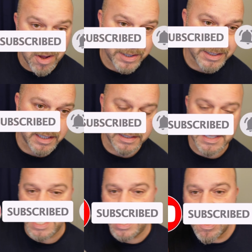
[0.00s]
all it's going
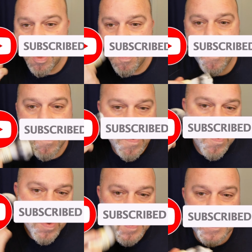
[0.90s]
to take.
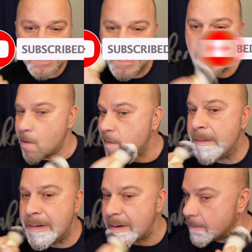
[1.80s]
So
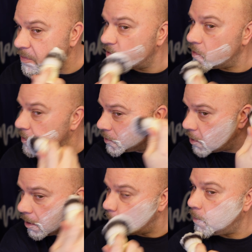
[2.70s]
I'm just going to
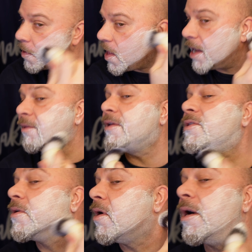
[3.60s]
start applying
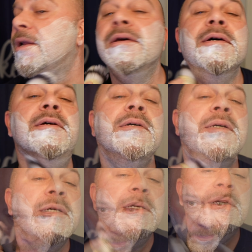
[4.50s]
this on.
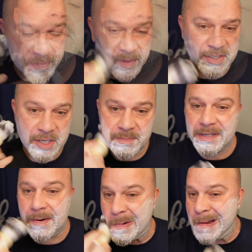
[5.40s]
This soap
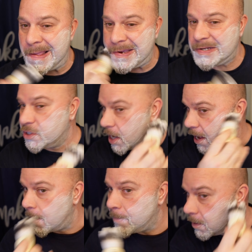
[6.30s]
did a really good
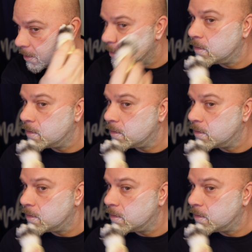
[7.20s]
job